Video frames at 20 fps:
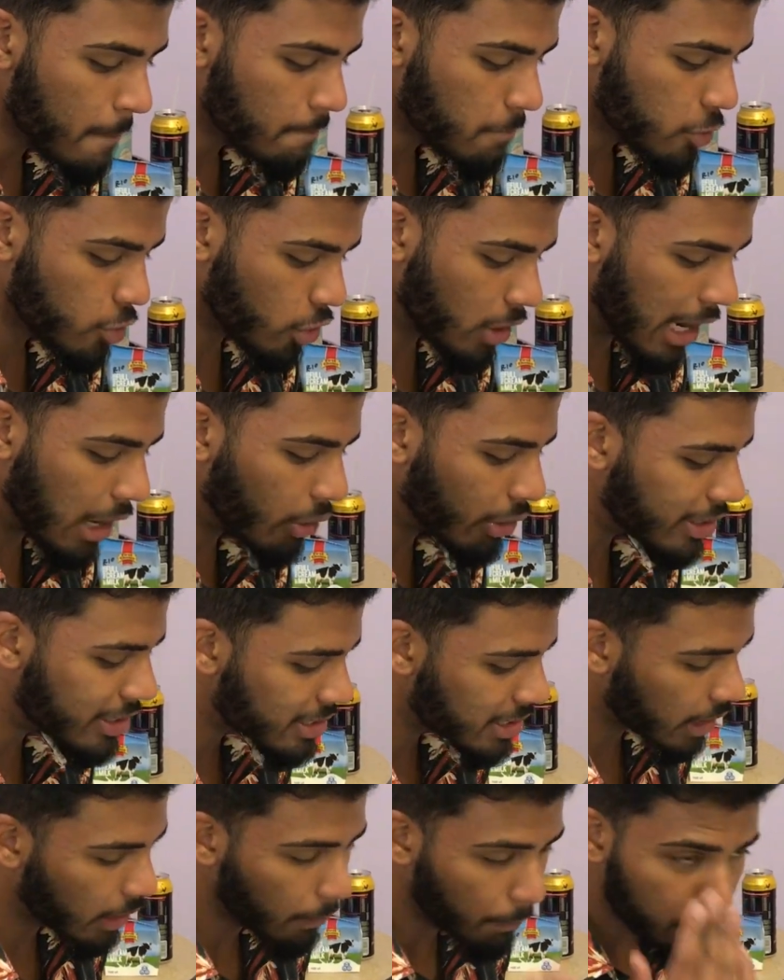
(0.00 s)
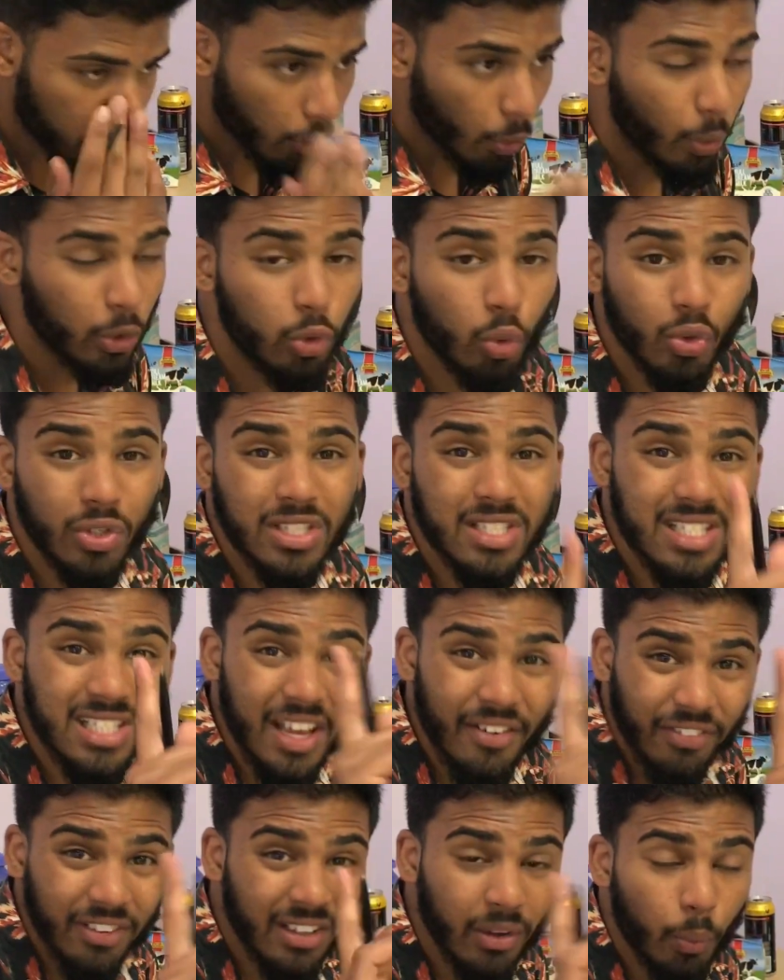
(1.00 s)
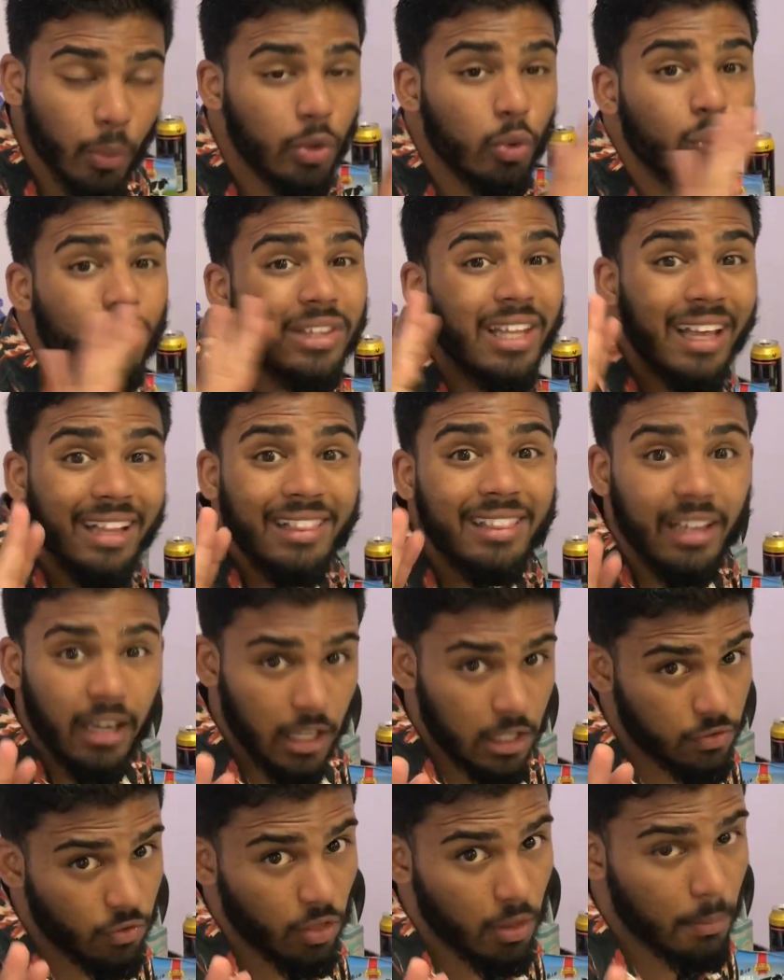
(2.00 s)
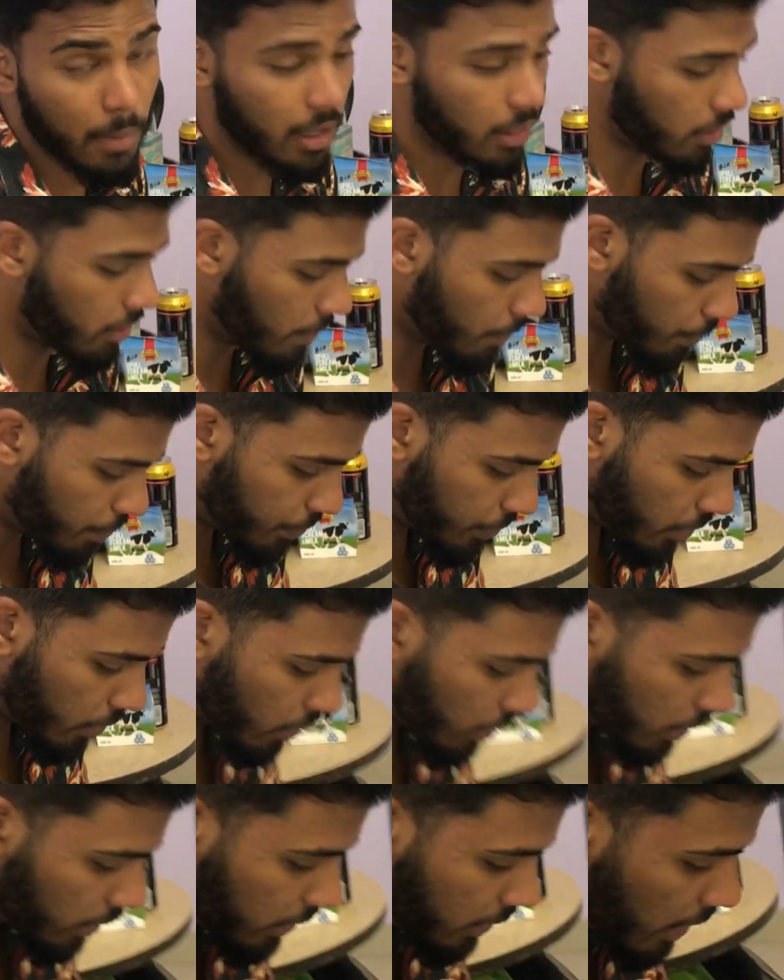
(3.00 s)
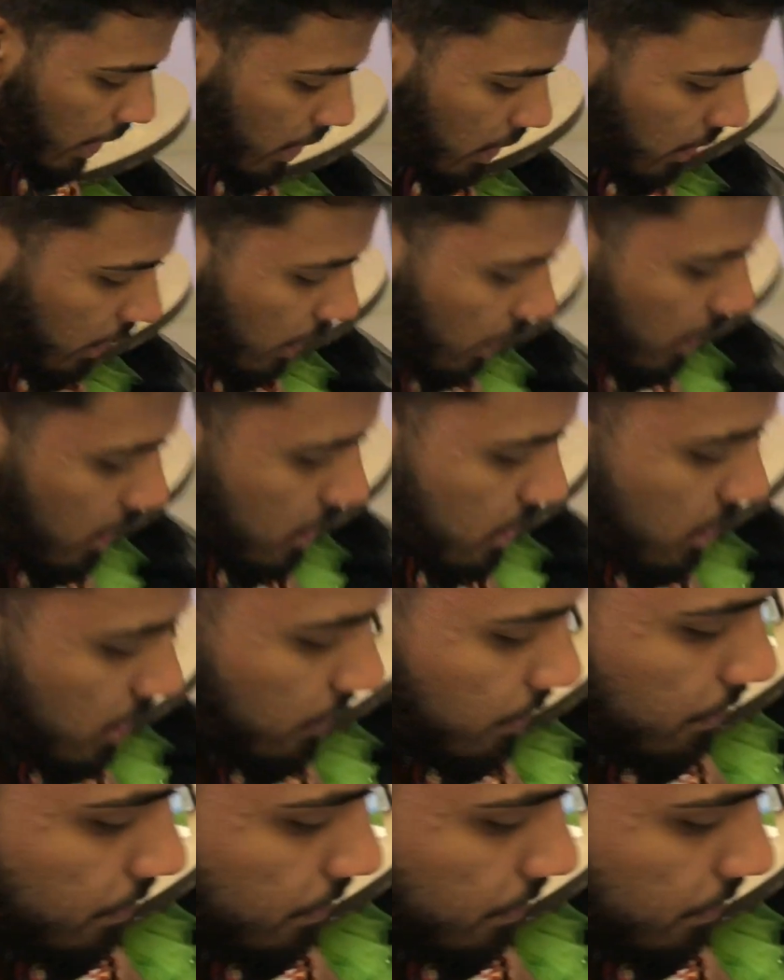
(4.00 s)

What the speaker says: So now let's say we took 10 trades for them. 10 trades